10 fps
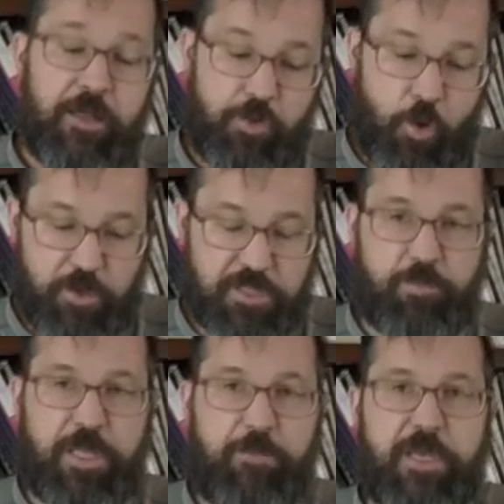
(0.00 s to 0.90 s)

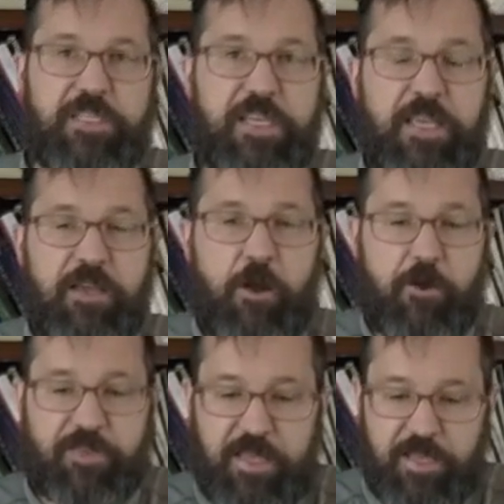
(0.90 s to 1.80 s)
Noticeably missing
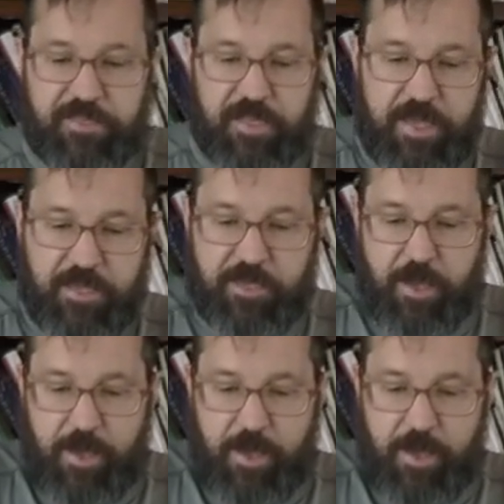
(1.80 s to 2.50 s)
are things like